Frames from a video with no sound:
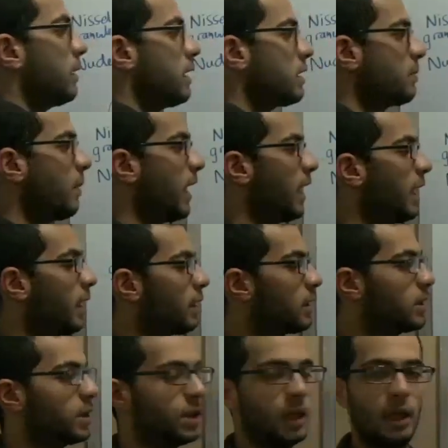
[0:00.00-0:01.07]
This
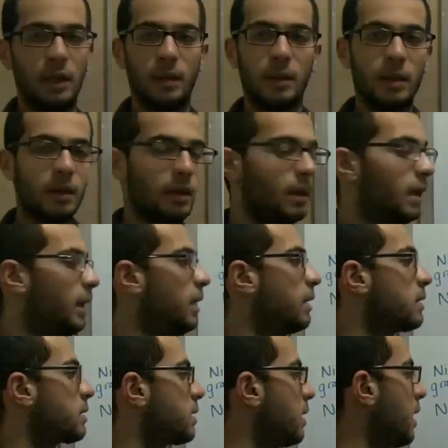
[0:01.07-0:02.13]
myelin sheath
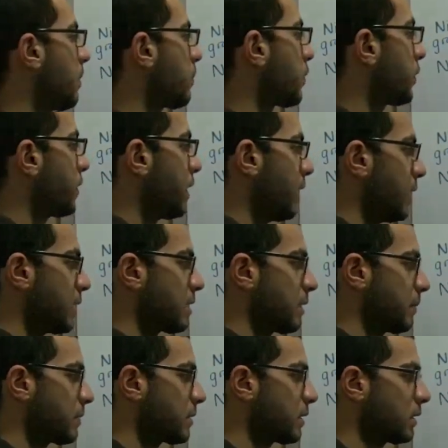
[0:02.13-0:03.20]
is a proteinic
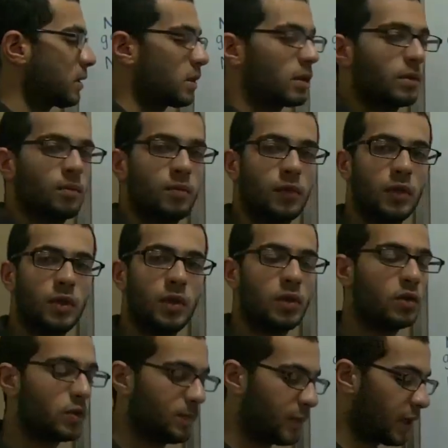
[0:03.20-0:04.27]
substance
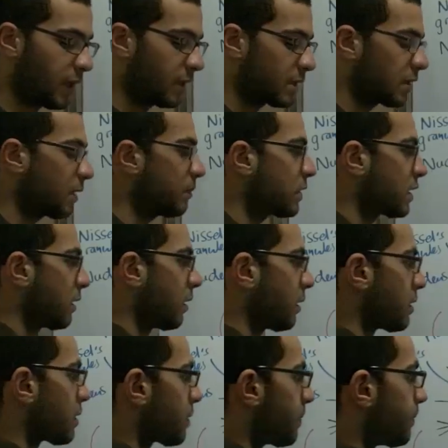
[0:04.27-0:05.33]
produced by some
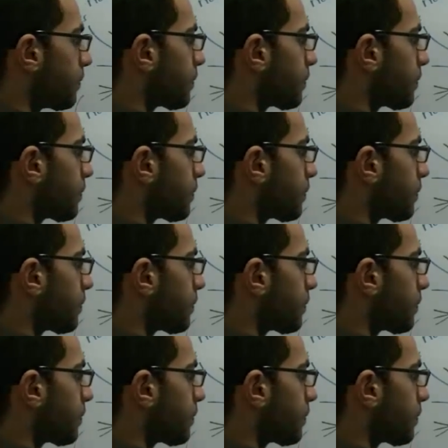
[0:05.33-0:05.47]
cells